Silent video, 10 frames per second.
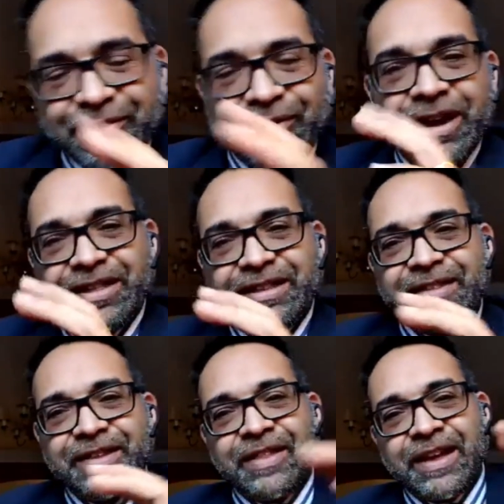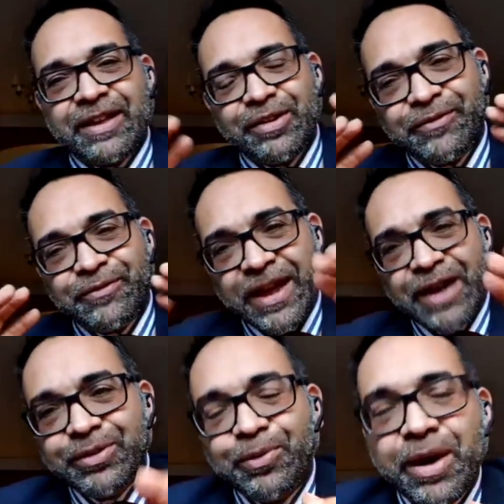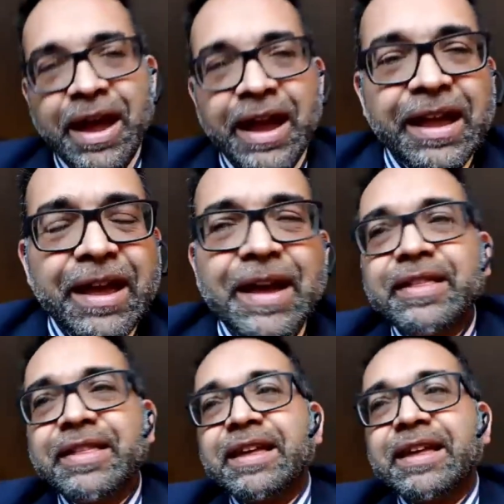innovated, didn't they? They kind of found a way to